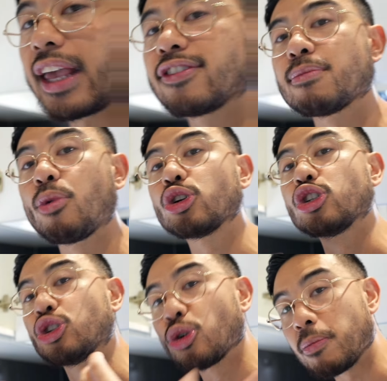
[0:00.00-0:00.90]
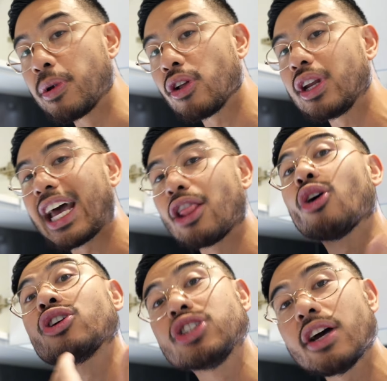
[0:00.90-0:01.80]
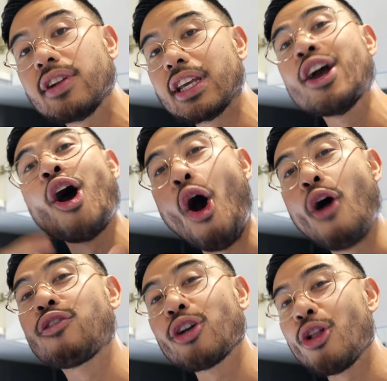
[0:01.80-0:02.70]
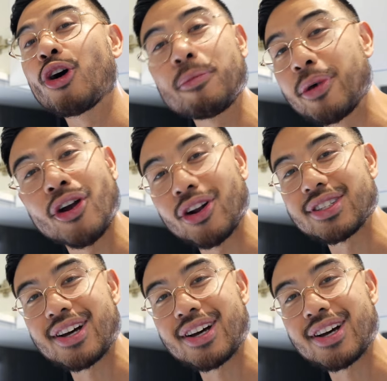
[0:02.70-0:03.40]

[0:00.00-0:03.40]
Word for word: gives it more durability and longevity over a longer period of